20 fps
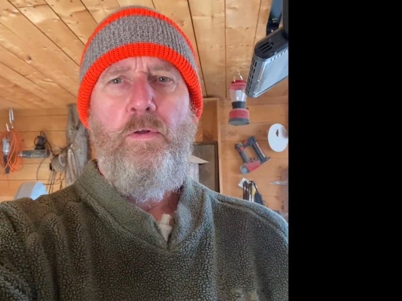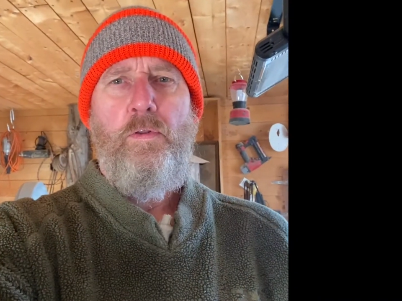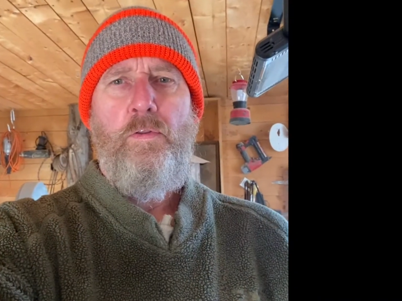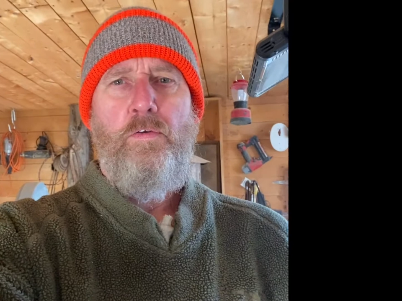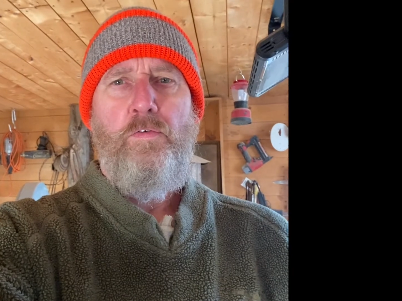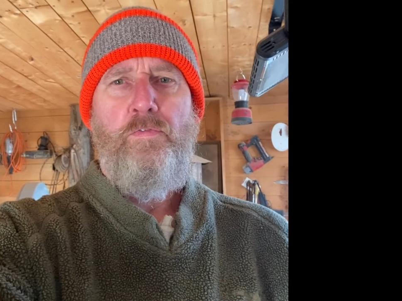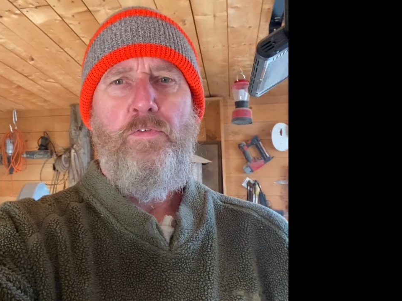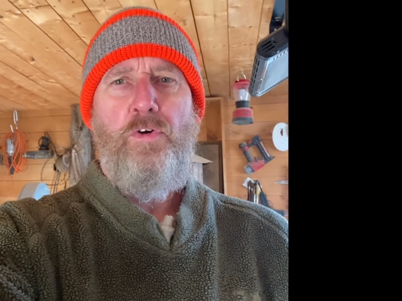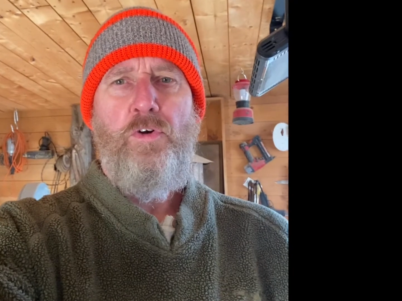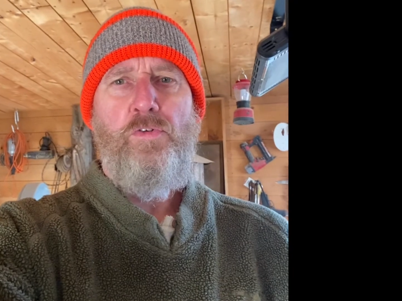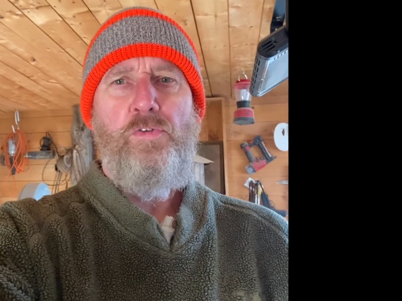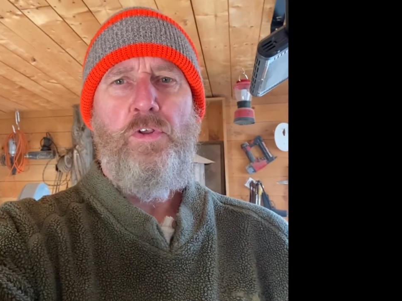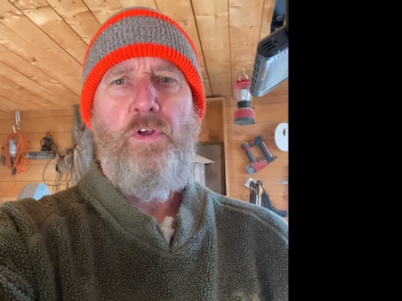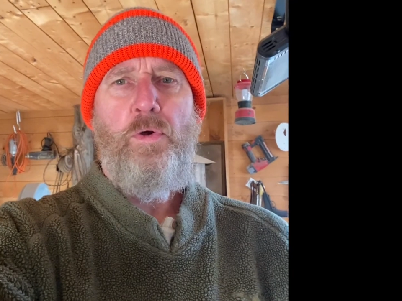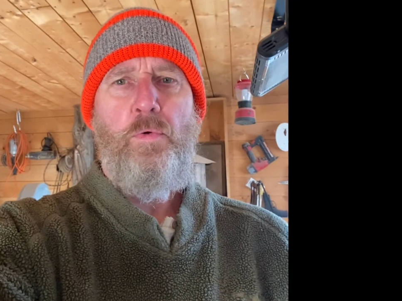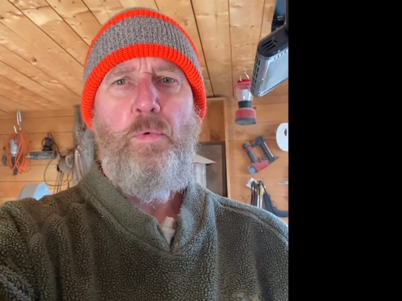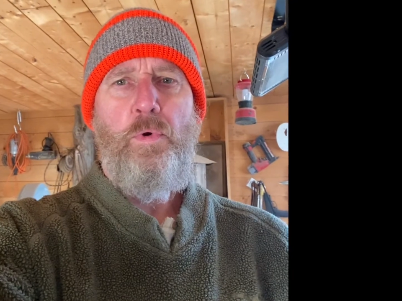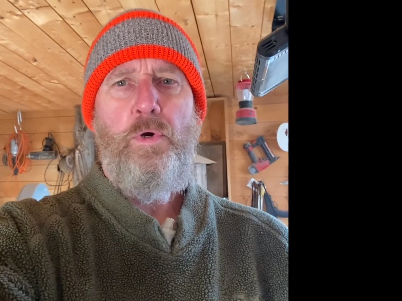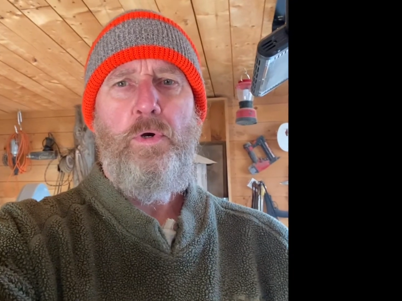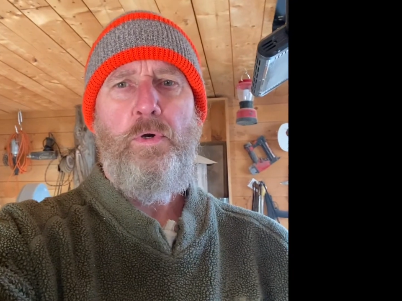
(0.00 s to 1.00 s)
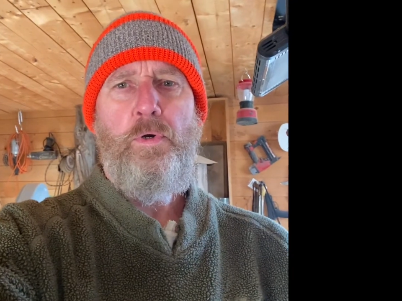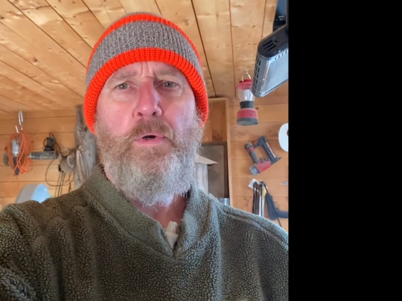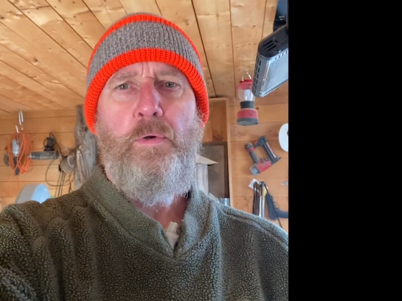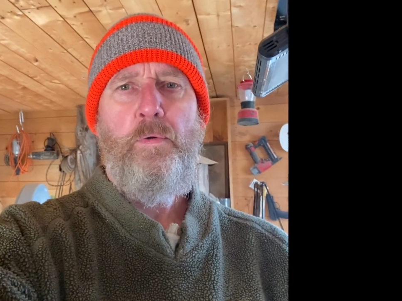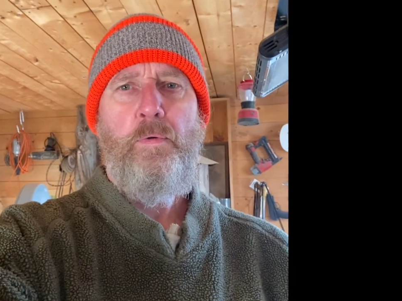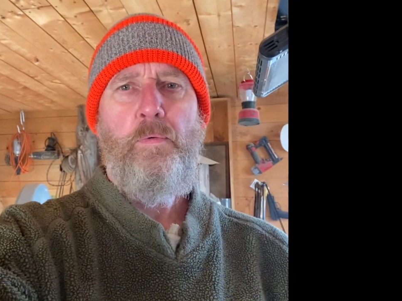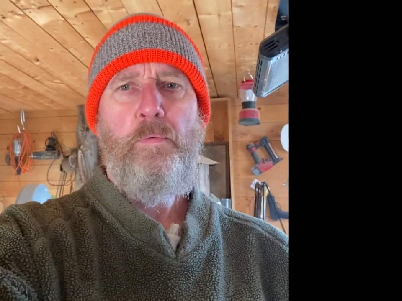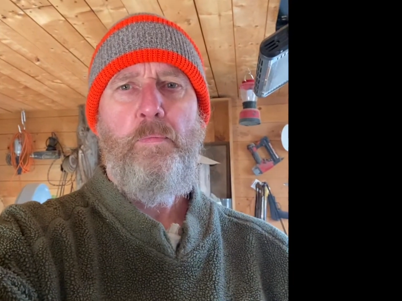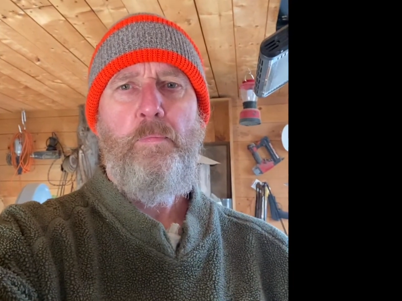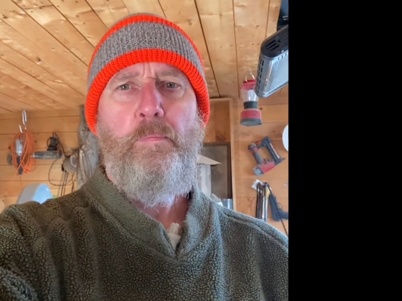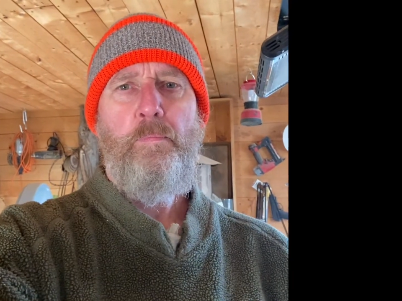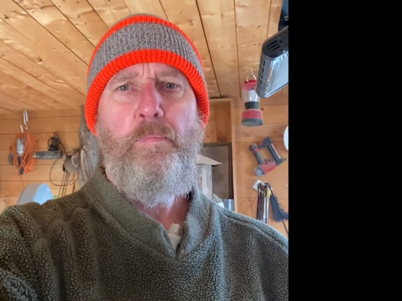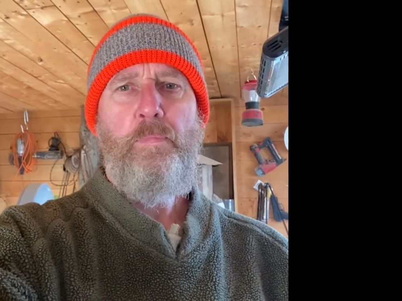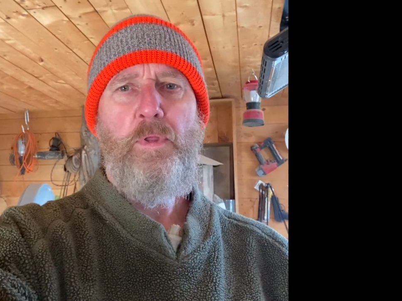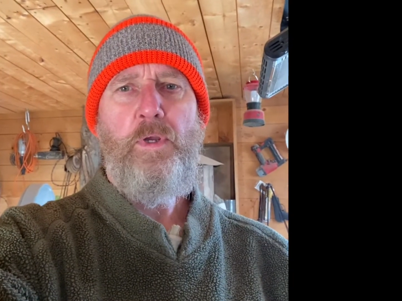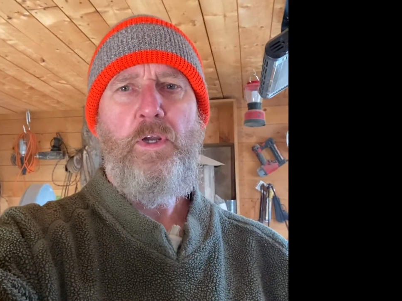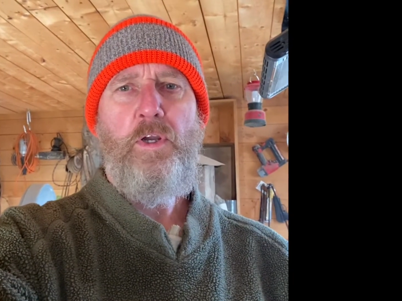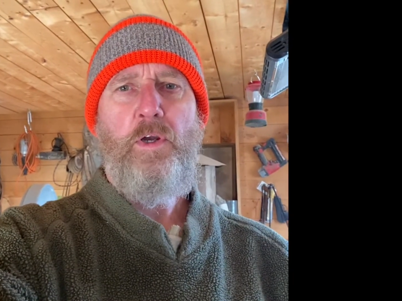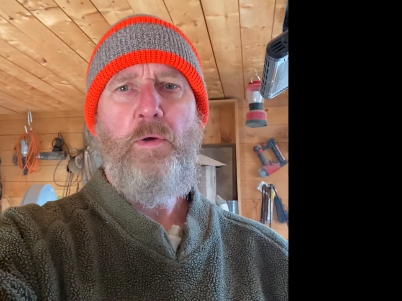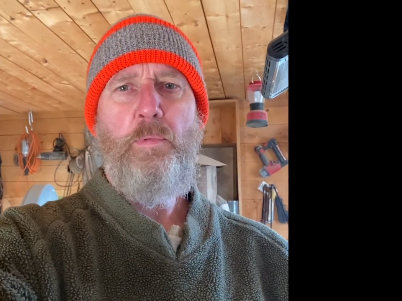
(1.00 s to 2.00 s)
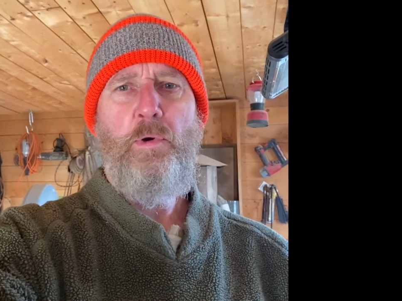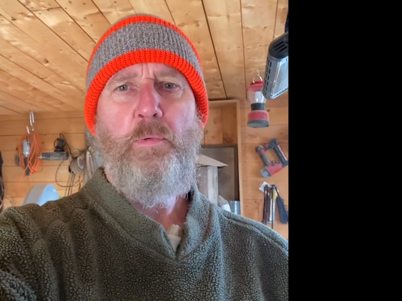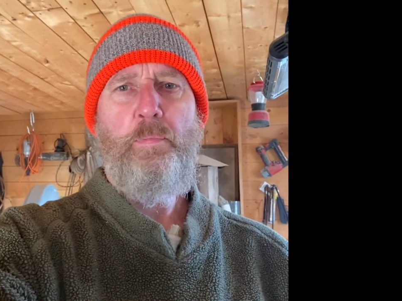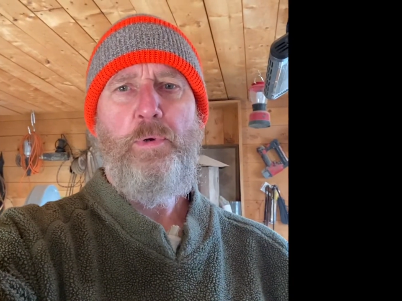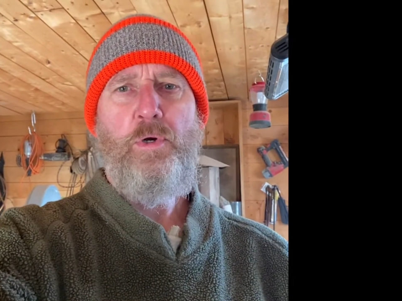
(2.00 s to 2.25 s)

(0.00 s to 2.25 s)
First thing we're thinking about